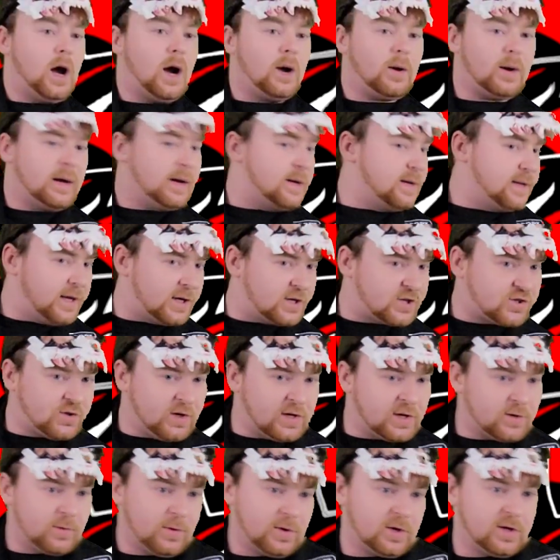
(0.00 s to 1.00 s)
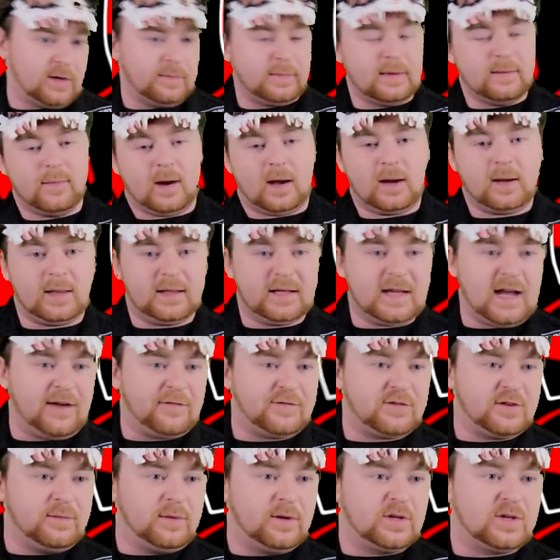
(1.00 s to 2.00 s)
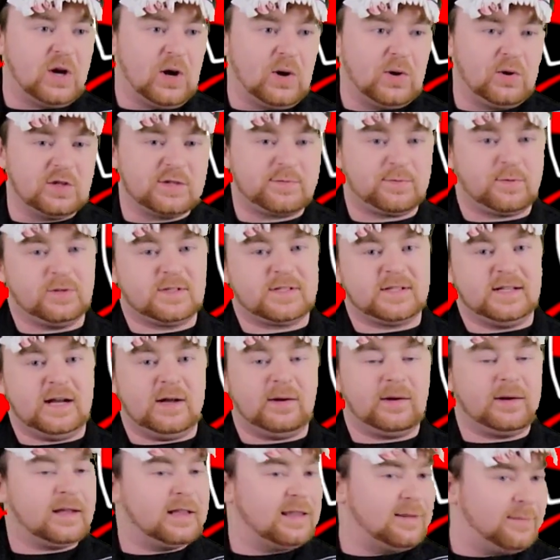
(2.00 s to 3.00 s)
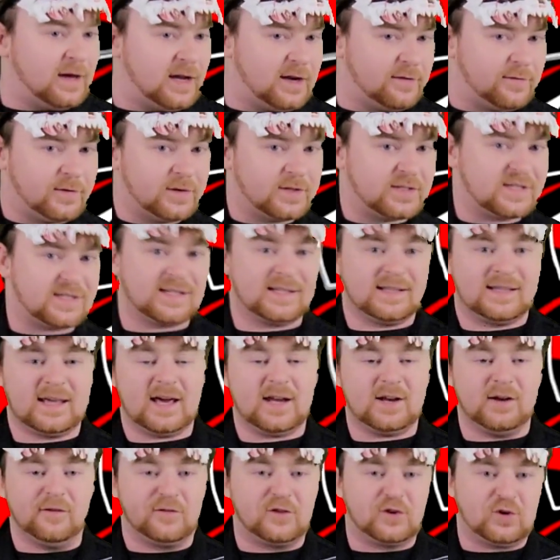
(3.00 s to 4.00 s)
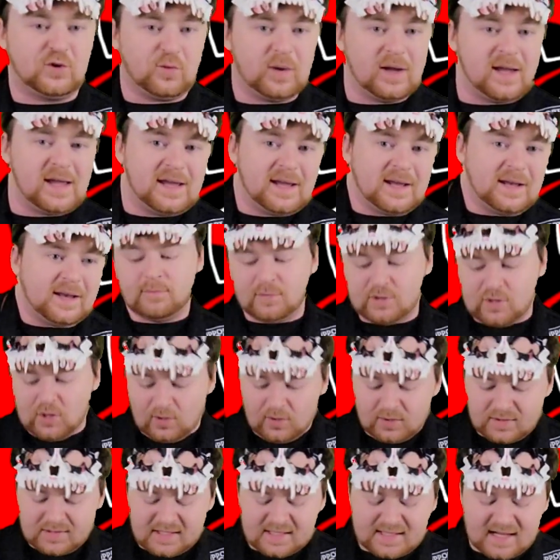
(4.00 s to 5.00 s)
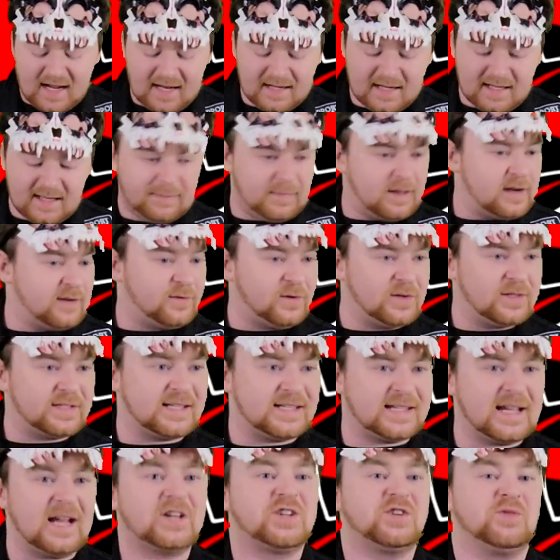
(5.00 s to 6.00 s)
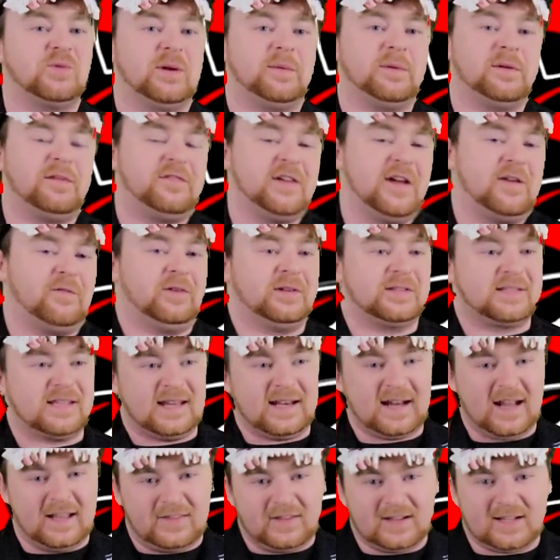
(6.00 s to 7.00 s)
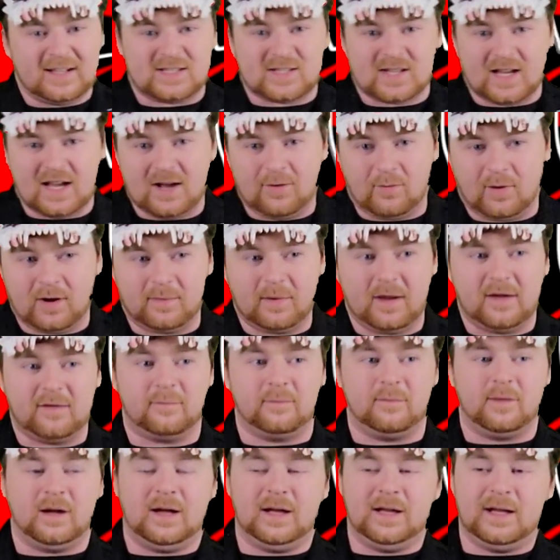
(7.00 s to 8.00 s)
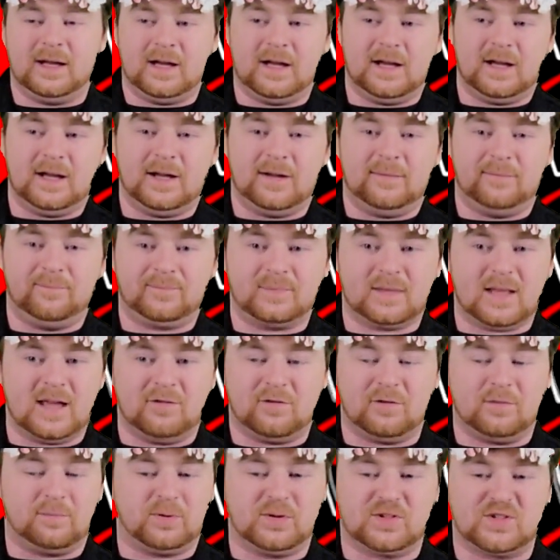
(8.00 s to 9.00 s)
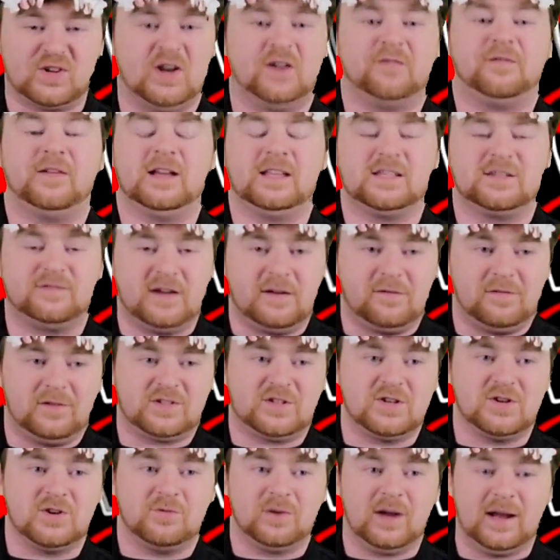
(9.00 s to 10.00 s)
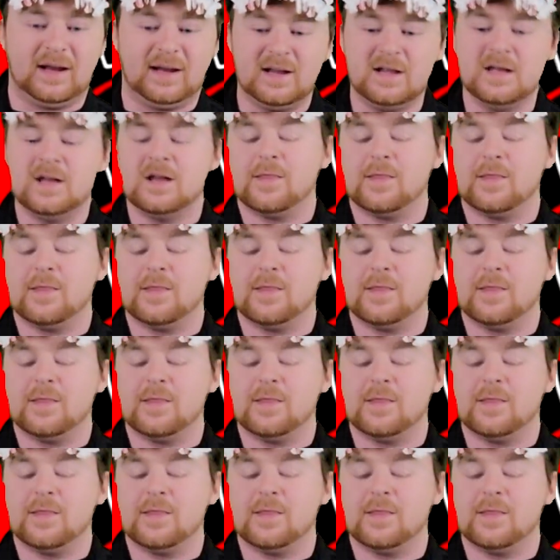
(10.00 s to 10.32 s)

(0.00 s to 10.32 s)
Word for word: All right, next drink we're gonna be modeling after Makoto's personality in the metaverse, that of Queen. Makoto's design in the metaverse is actually one of my favorites, and I think it's uh, one of my, my um, every Persona fan's favorite too, right?